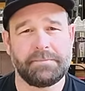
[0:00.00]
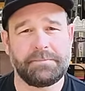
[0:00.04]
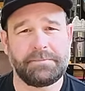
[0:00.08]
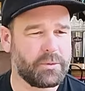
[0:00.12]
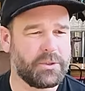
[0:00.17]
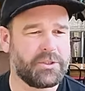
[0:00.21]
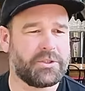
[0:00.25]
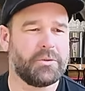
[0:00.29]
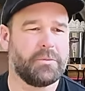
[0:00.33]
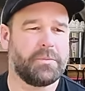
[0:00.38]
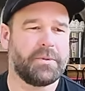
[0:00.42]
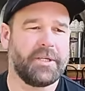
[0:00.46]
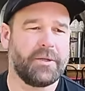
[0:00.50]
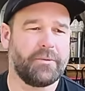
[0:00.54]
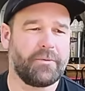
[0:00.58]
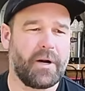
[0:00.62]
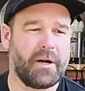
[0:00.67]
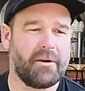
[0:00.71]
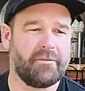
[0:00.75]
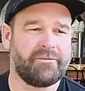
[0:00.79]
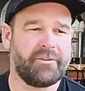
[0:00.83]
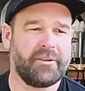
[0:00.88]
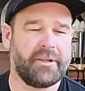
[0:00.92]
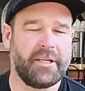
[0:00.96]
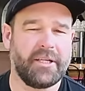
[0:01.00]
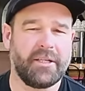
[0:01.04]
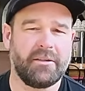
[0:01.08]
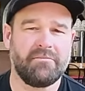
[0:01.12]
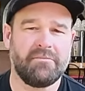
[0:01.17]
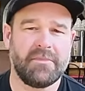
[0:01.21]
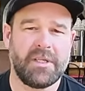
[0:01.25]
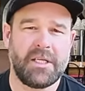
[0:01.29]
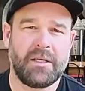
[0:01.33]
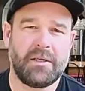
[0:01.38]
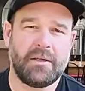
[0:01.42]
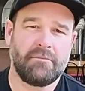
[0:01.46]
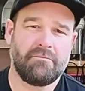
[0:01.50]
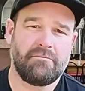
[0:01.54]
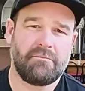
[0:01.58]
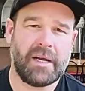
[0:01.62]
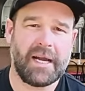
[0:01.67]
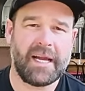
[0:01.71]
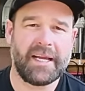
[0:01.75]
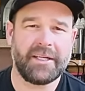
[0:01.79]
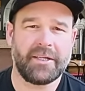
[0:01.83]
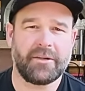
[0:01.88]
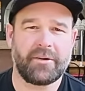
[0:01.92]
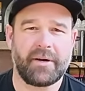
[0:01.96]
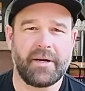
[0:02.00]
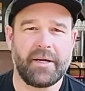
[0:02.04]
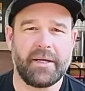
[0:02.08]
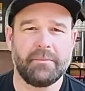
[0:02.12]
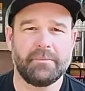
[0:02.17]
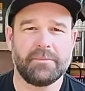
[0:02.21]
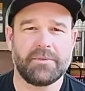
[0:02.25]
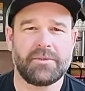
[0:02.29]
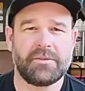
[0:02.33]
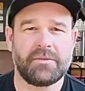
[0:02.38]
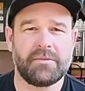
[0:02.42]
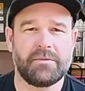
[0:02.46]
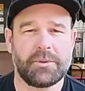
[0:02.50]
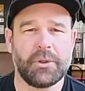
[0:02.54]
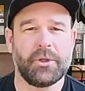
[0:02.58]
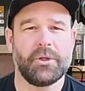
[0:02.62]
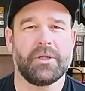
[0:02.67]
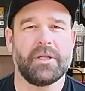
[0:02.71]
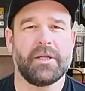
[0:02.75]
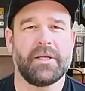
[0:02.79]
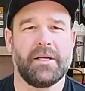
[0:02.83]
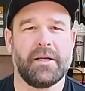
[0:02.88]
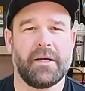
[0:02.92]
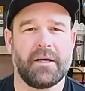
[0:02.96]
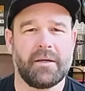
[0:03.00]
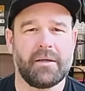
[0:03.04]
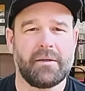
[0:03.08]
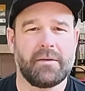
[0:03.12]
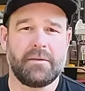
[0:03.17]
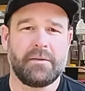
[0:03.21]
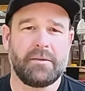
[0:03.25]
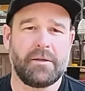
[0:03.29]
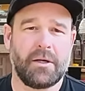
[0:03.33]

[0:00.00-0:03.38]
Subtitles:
which will be roughly 8 grams per litre.